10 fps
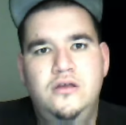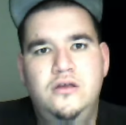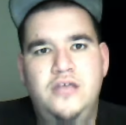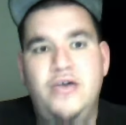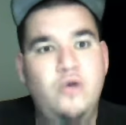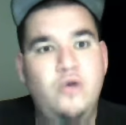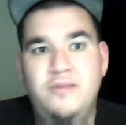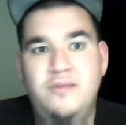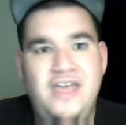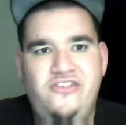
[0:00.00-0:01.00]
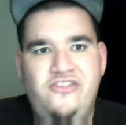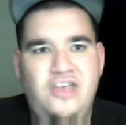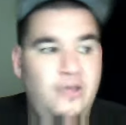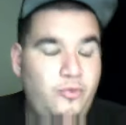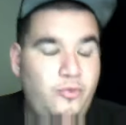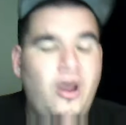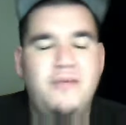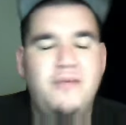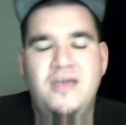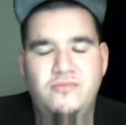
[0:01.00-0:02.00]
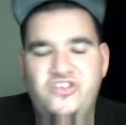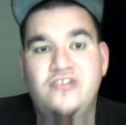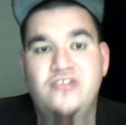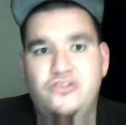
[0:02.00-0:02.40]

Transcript: it would not make sense. It would probably make sense